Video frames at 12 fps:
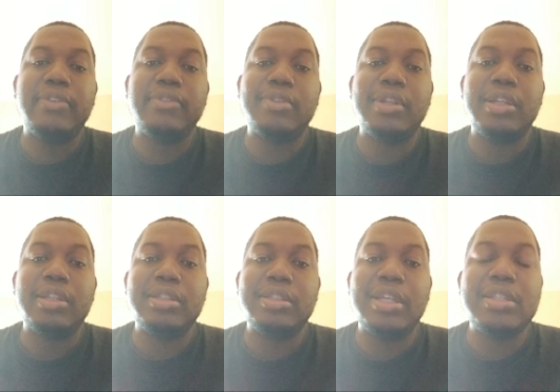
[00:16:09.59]
So
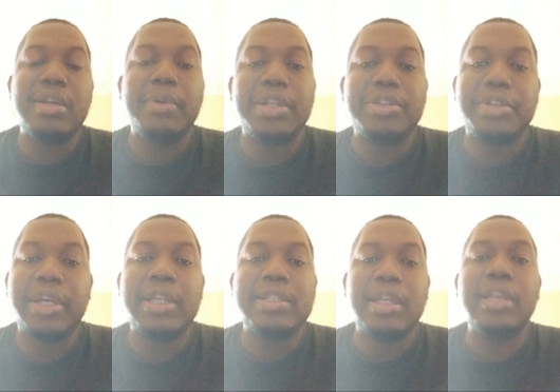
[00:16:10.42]
that's how I try it.
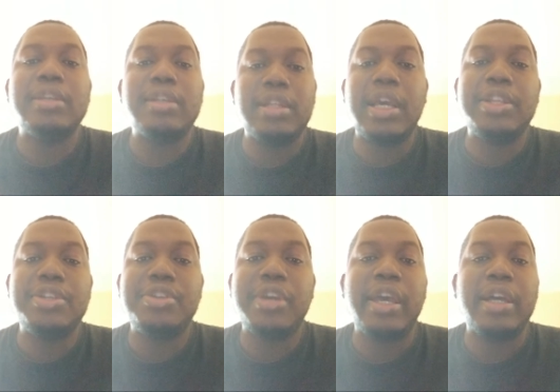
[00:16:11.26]
Say in the
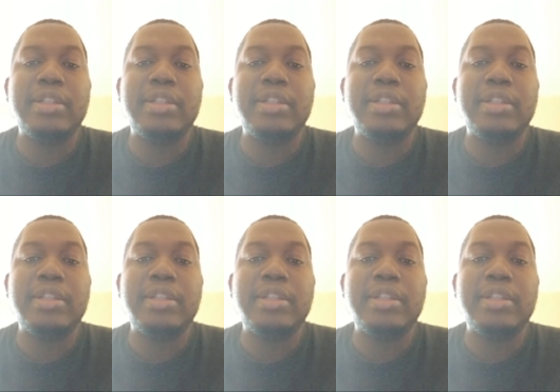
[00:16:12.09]
triad.